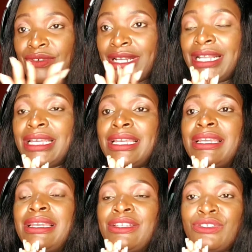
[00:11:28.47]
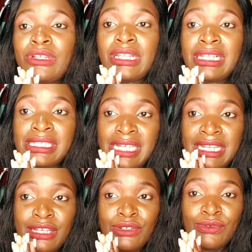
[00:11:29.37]
really enjoyed
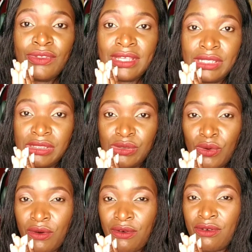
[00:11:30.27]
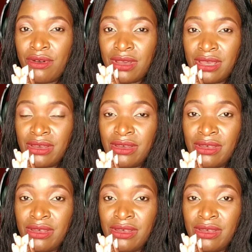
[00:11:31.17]
listening to this song.